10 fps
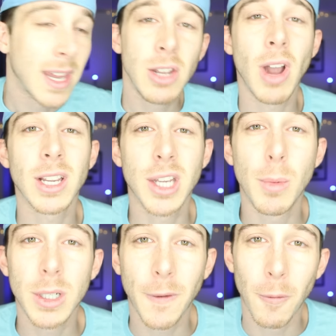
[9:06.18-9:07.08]
Thank you guys so
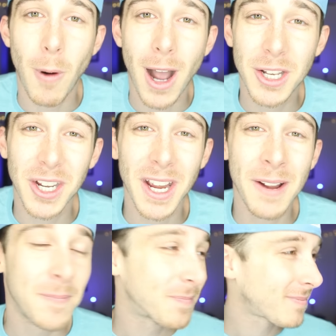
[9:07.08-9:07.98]
much for
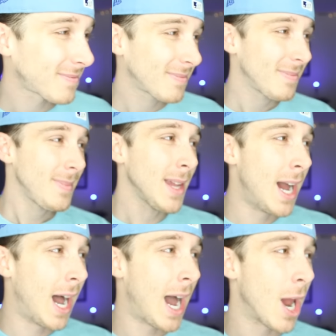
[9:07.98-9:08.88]
watching.
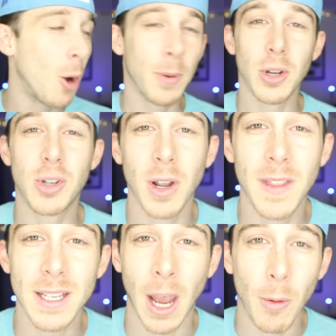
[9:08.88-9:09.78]
Uh, I hope you
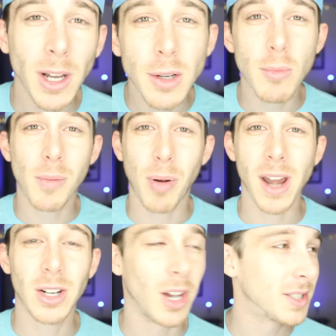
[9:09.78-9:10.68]
enjoyed this. I want to do more
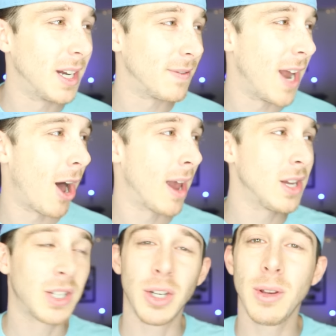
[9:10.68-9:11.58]
prank call stuff now. I
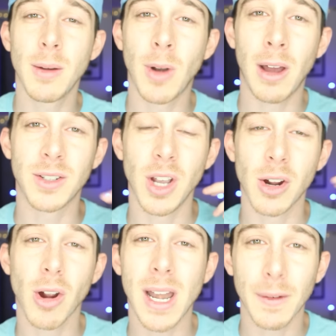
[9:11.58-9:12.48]
used to do them when I was
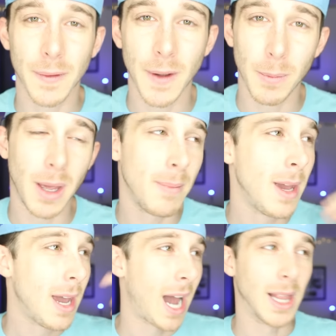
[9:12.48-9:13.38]
younger. I never filmed them.
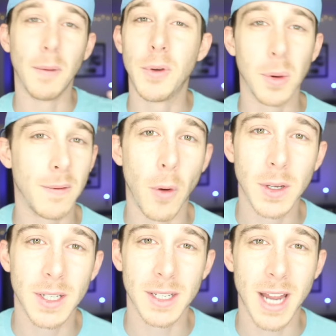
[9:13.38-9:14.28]
I love doing
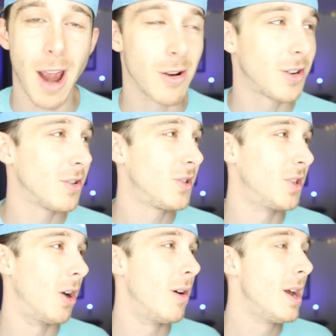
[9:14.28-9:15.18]
voices and characters,
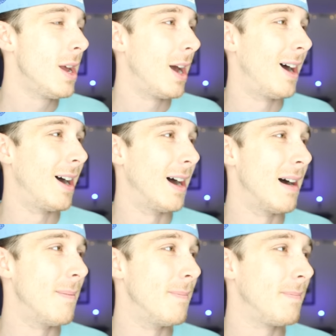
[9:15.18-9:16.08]
so
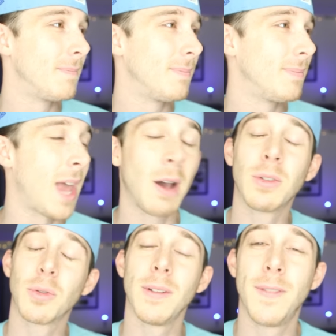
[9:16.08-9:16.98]
um, that
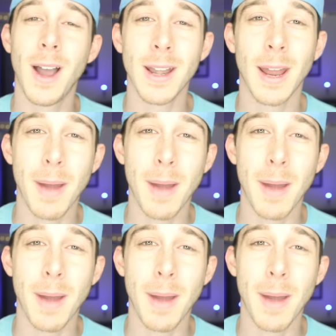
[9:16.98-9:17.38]
was really fun.